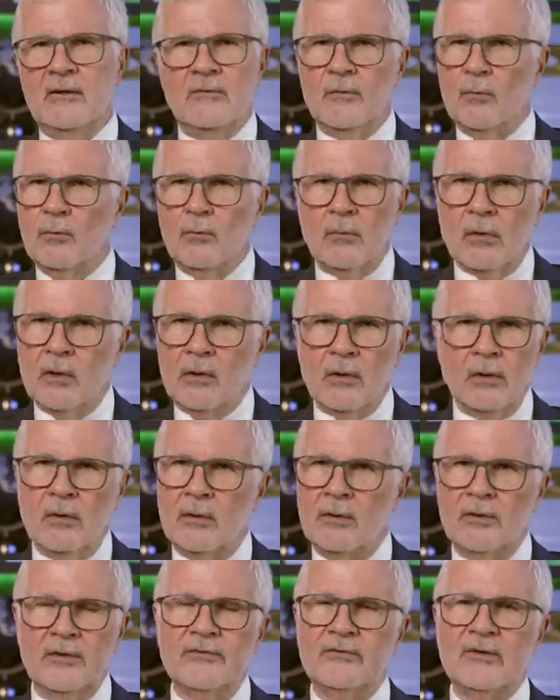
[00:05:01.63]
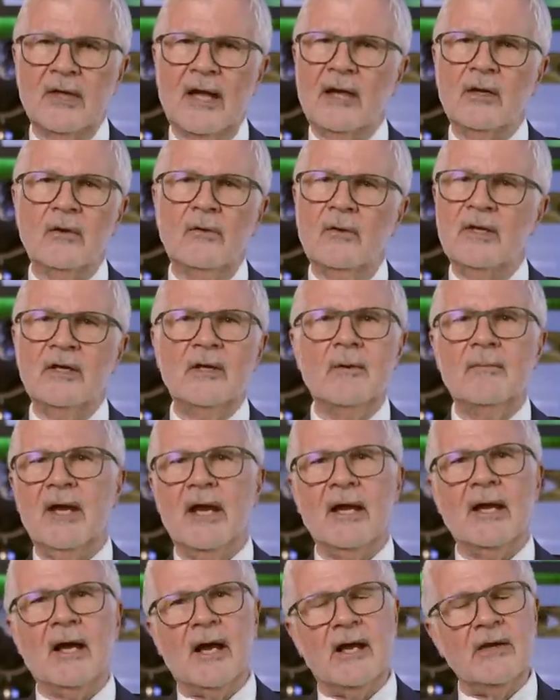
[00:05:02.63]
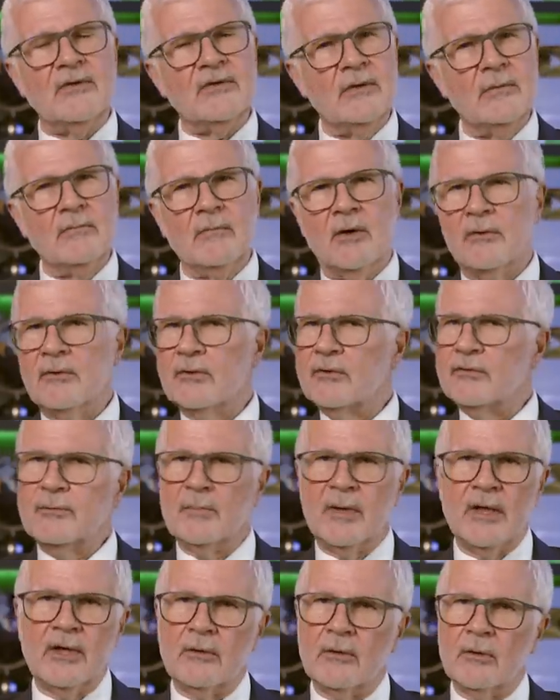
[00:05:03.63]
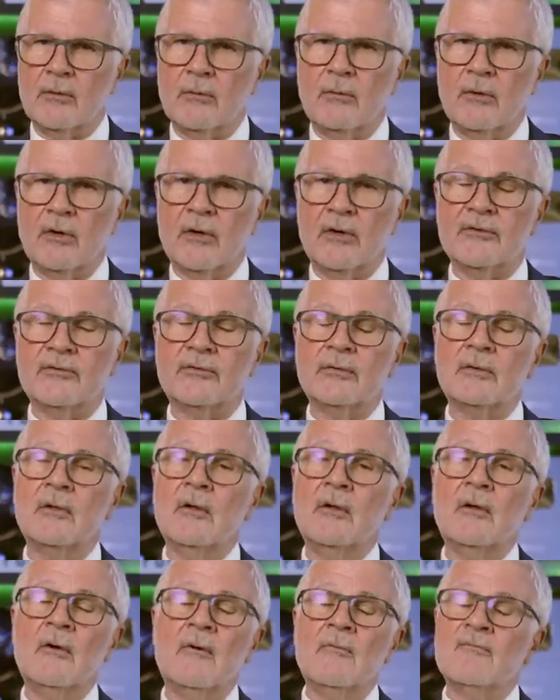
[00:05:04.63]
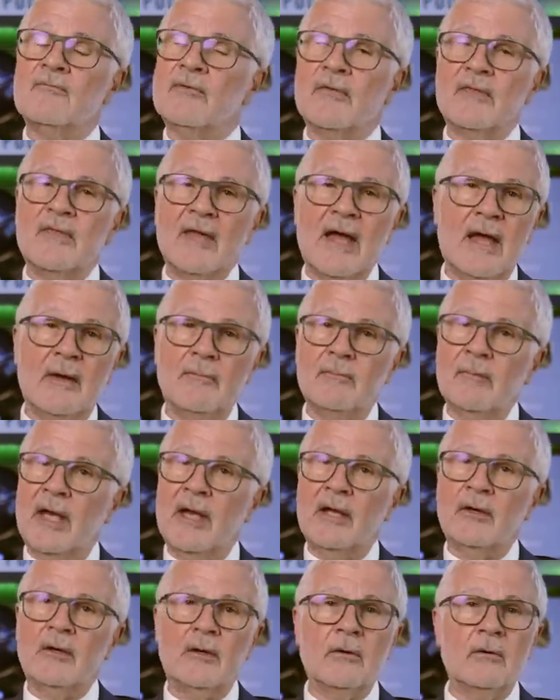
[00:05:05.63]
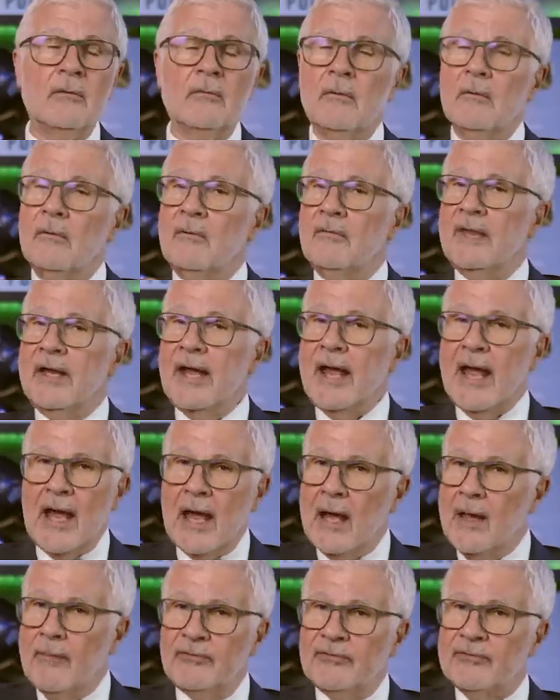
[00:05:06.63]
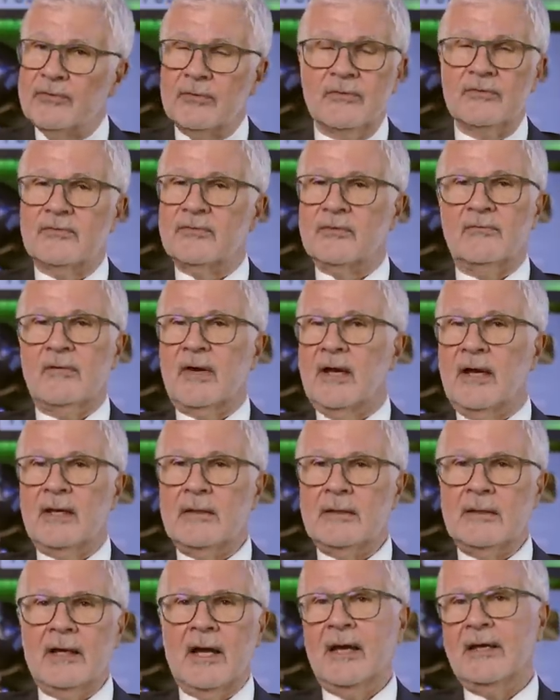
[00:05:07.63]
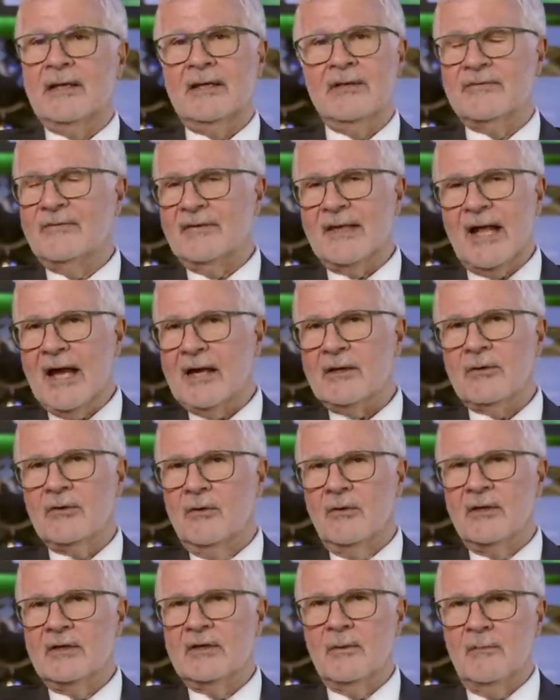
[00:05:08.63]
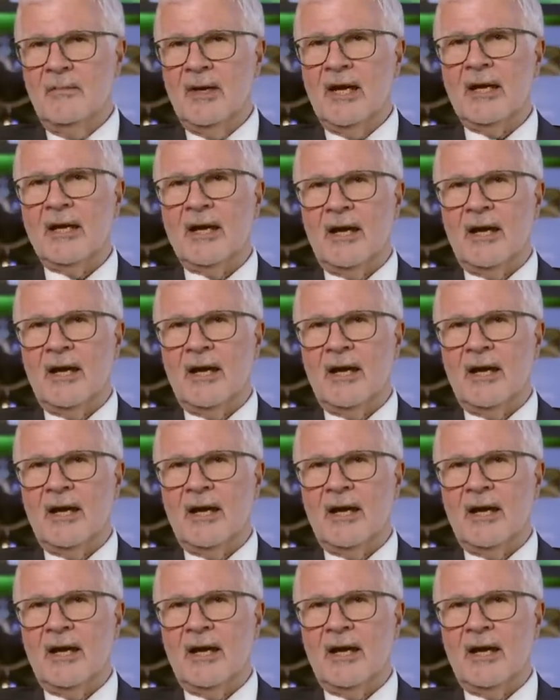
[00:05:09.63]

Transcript: in the world is not going to make Hashimoto's better or worse. For that matter, the absence of iodine is not going to make